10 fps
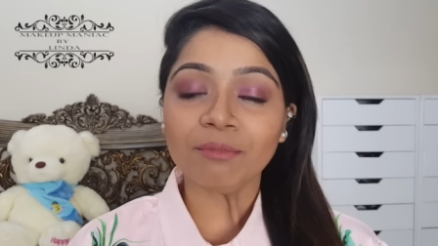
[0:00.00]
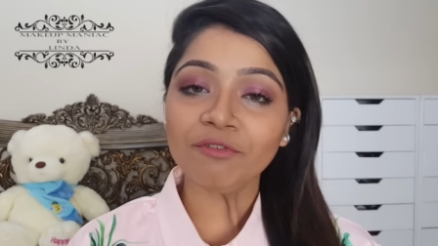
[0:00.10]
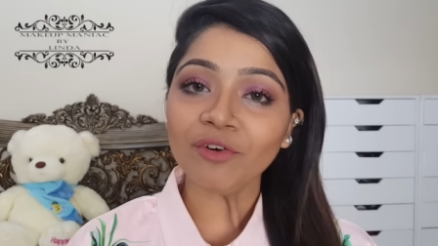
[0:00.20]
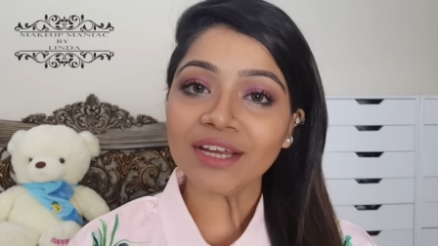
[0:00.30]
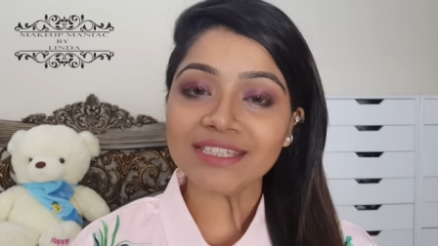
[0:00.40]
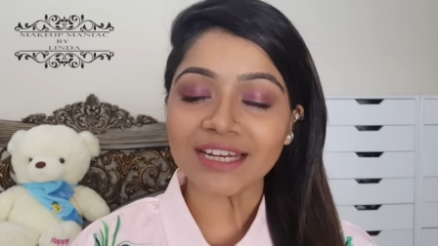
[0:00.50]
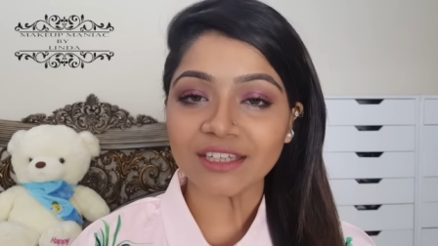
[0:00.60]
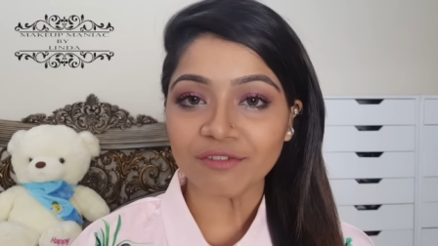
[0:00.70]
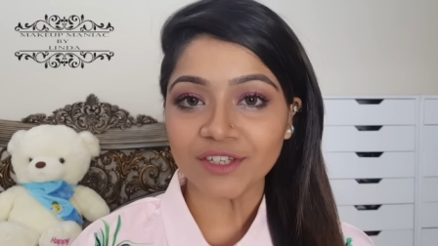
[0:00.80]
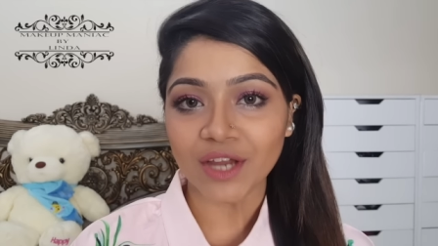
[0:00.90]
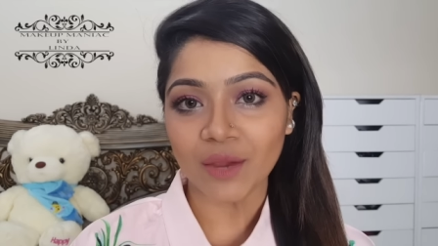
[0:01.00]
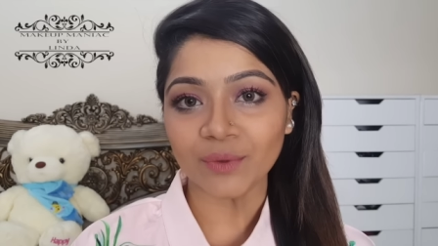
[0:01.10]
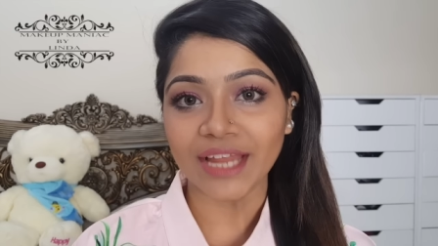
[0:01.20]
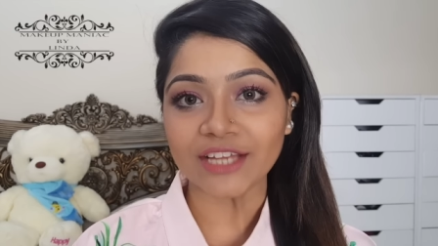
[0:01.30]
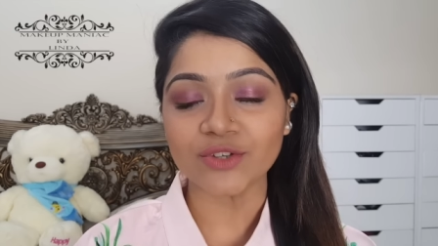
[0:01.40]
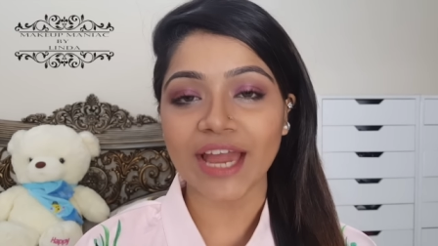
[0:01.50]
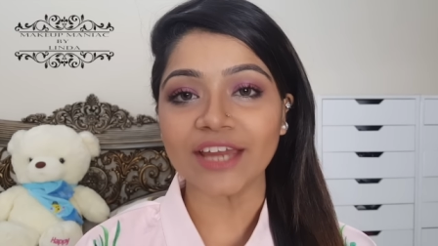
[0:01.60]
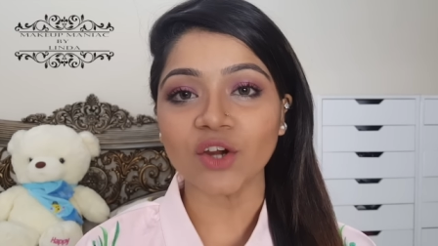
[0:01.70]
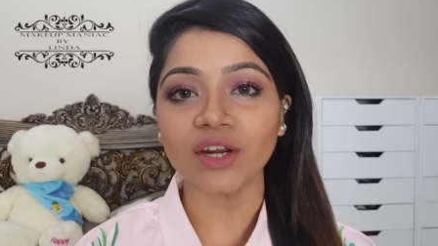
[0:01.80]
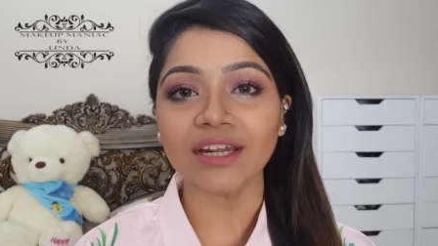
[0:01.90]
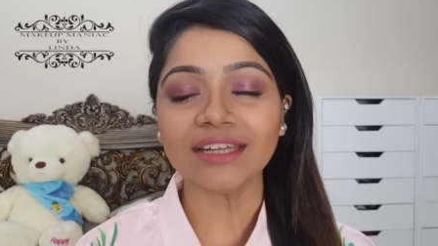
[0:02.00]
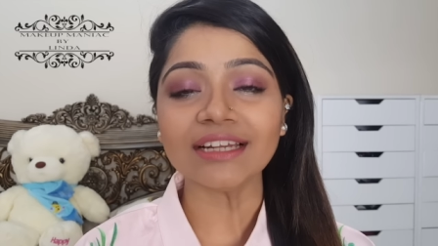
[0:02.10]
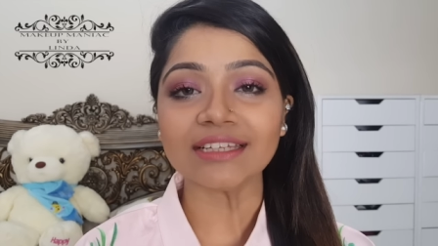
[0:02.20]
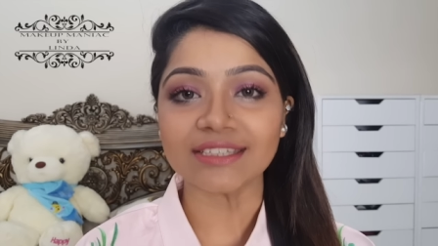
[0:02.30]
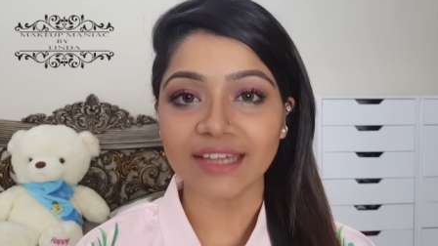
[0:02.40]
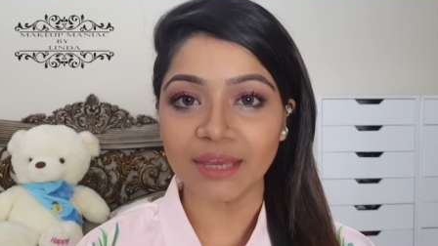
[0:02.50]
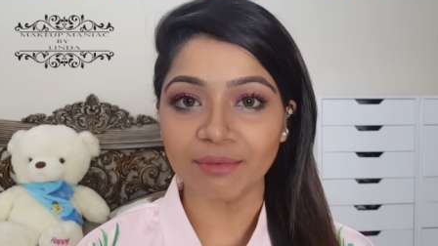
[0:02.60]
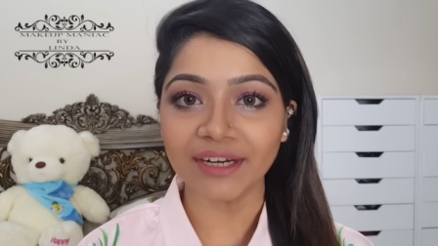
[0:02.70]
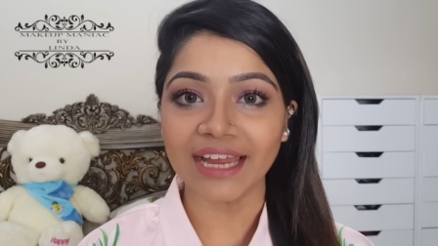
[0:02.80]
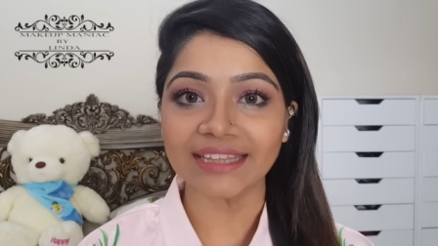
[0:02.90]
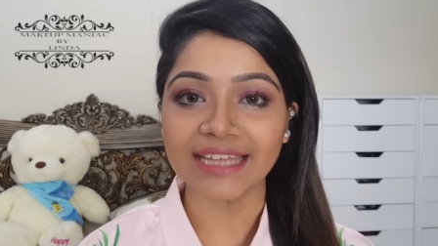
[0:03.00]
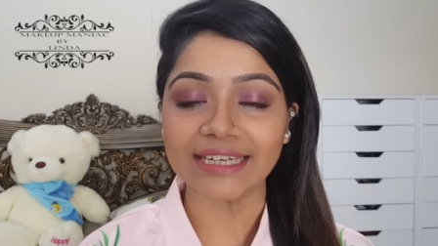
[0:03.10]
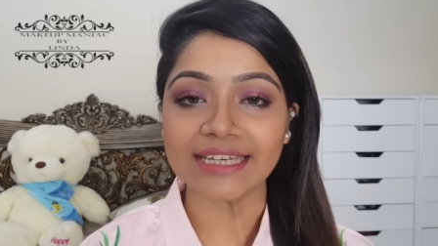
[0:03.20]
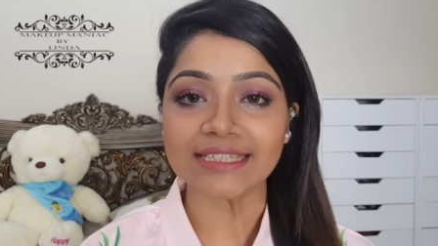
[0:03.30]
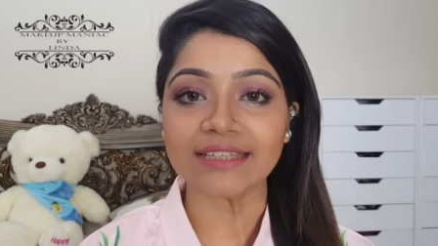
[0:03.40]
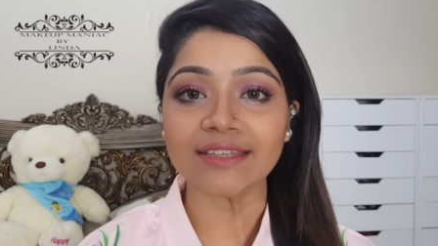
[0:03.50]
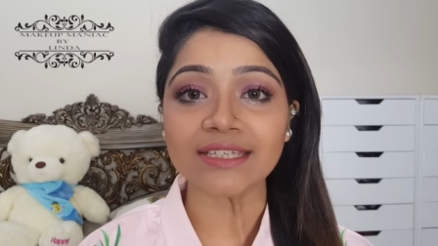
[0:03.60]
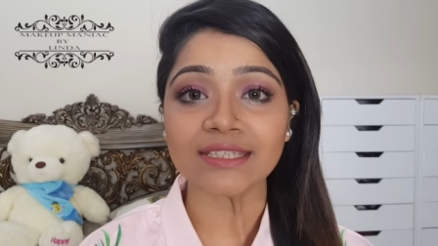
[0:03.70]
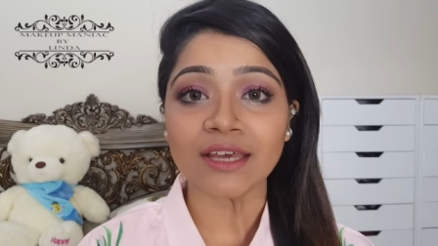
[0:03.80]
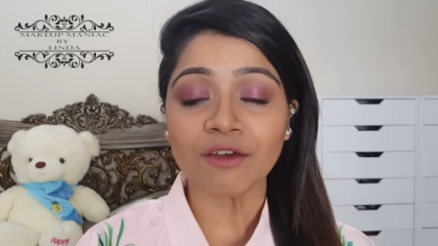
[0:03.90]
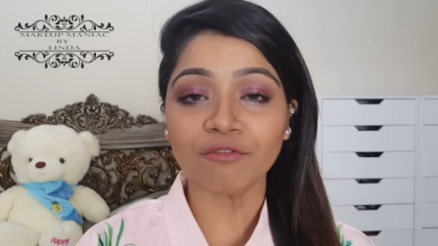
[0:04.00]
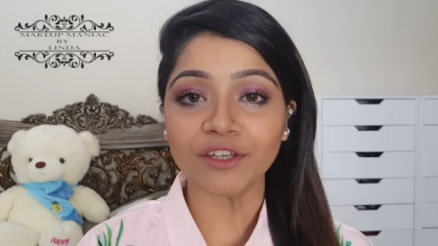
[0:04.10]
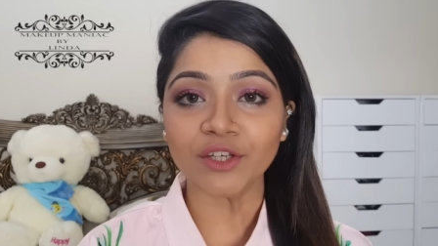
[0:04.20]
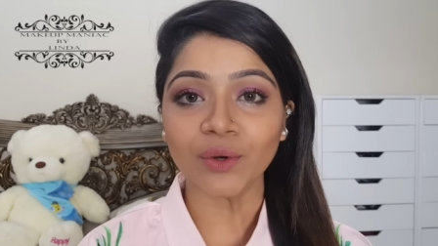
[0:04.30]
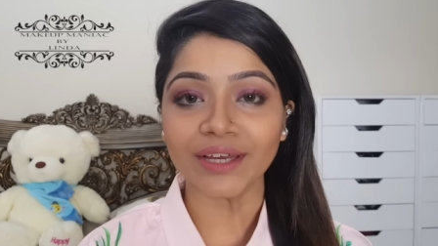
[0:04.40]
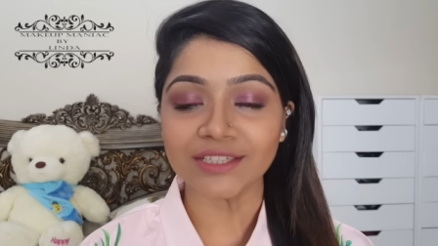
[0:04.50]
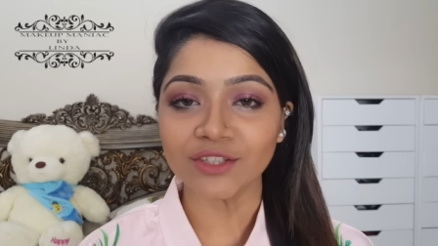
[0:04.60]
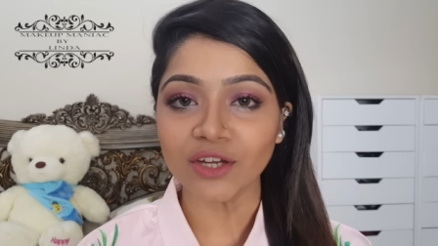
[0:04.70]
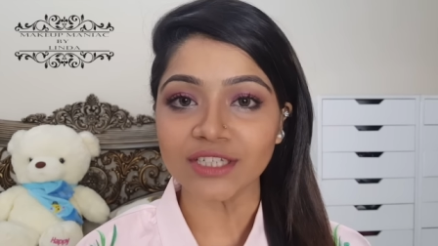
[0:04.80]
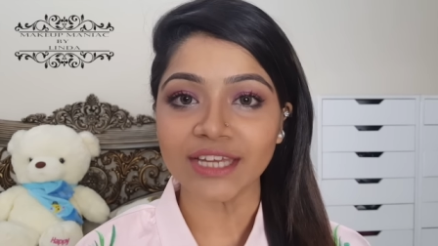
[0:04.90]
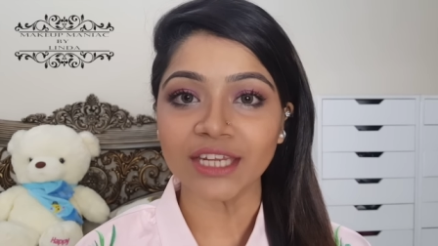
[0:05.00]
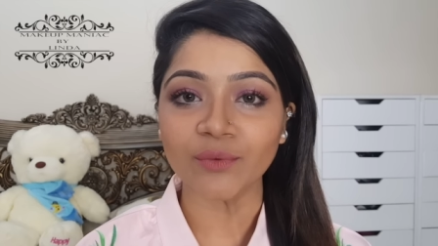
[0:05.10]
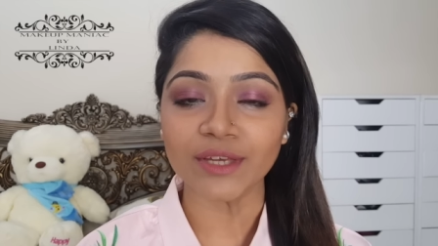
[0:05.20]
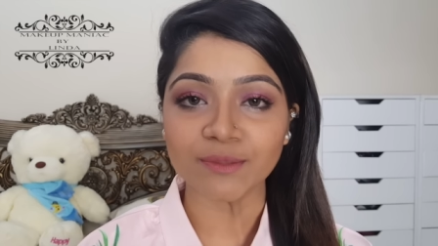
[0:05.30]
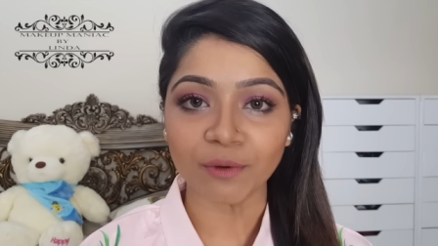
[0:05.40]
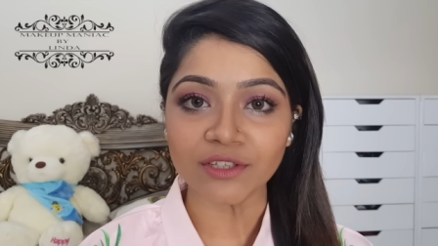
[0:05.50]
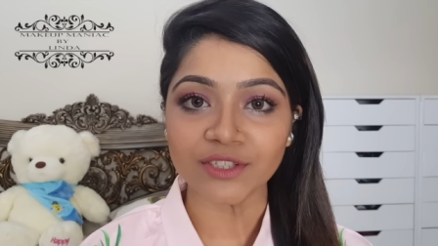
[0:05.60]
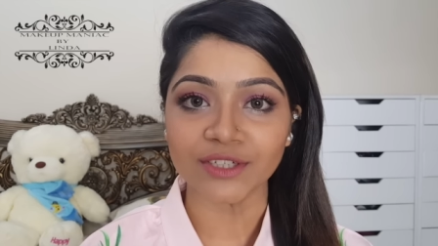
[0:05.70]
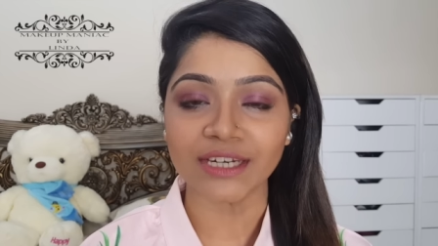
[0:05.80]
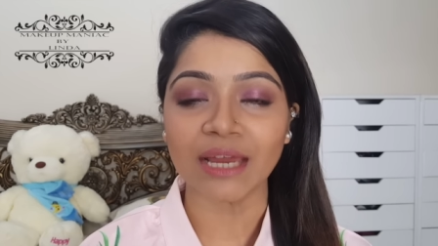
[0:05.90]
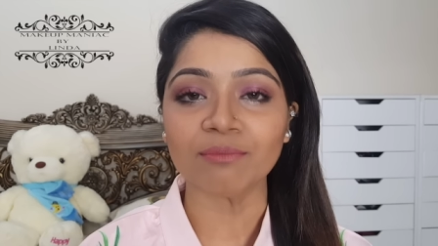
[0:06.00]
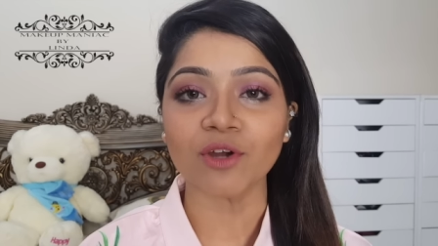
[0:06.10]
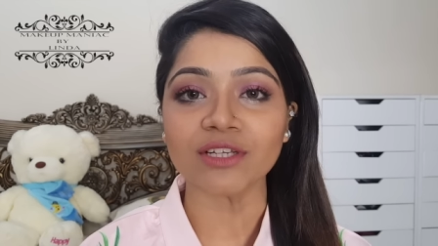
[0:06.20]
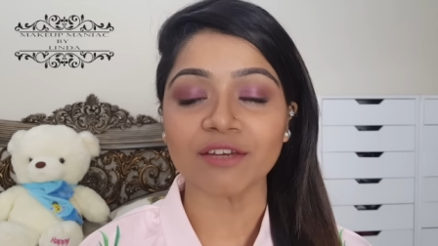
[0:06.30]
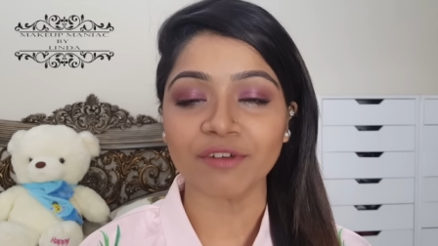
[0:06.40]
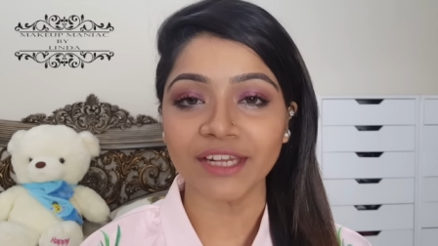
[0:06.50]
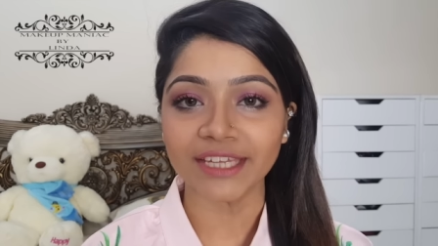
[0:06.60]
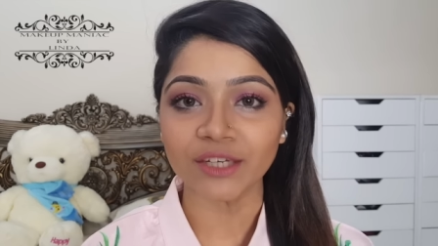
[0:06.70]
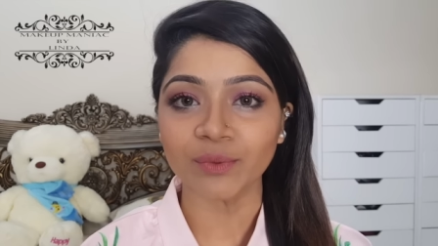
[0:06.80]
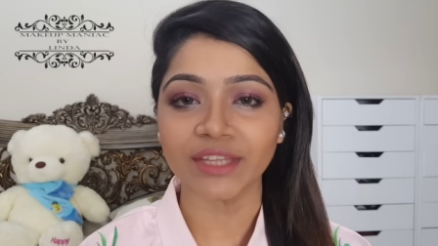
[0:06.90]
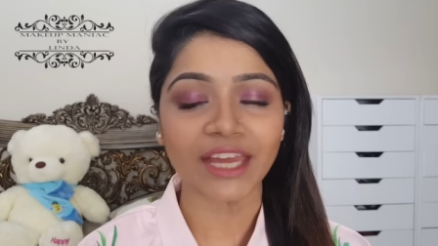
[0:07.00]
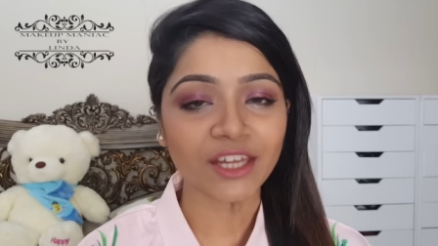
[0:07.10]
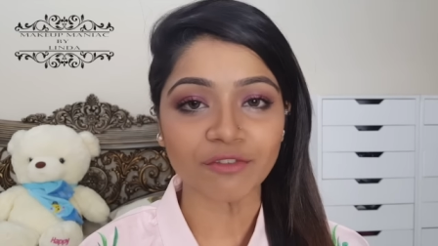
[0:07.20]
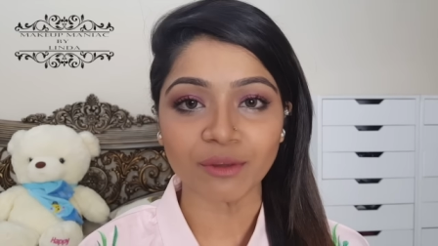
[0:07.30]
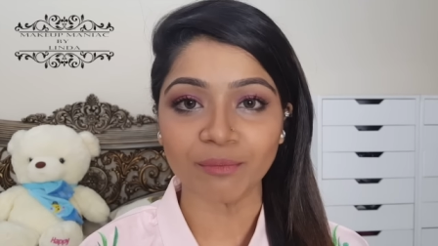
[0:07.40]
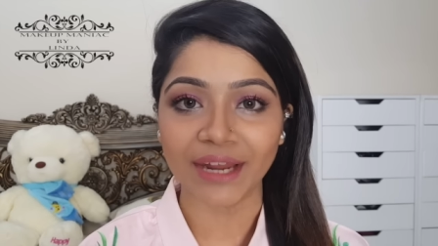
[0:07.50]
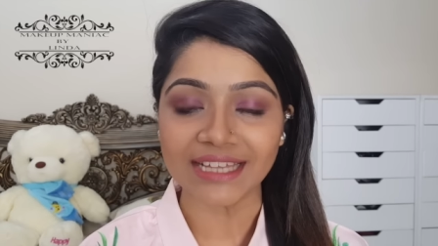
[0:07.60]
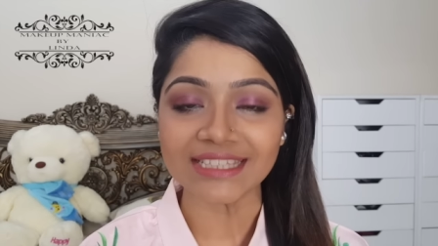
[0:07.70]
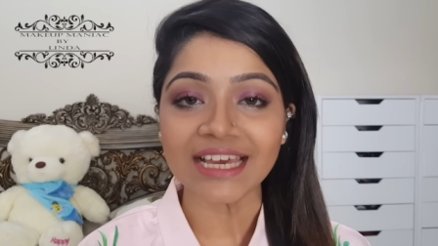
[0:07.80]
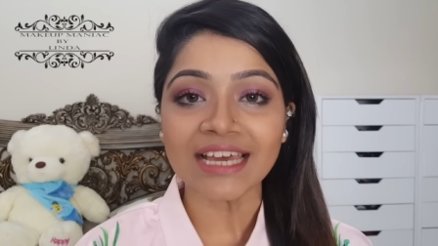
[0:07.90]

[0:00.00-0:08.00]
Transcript: Before I start the video, I would like to add on a little disclaimer and that is this video is not in any way sponsored and I'm not affiliated with any of the brands.